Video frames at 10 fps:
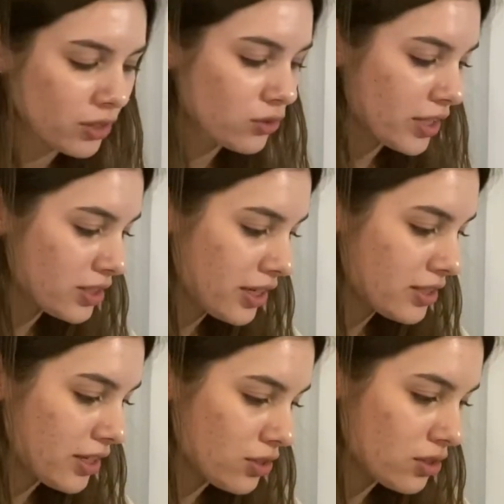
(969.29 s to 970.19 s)
So that's nice.
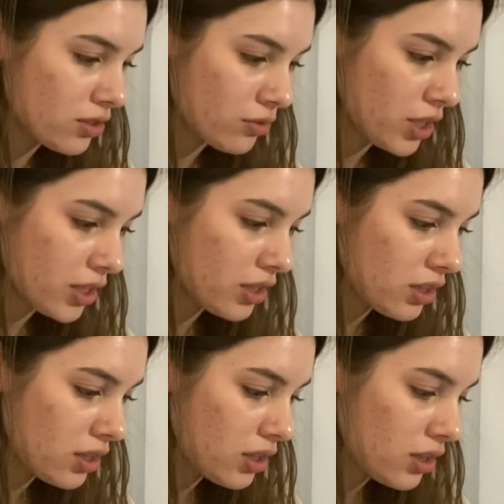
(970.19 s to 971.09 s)
I just don't need it
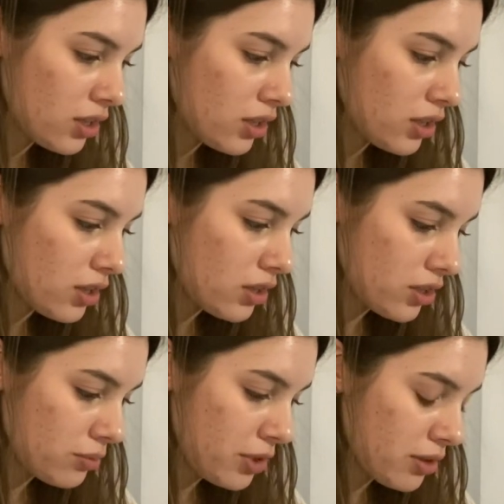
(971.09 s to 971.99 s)
this week.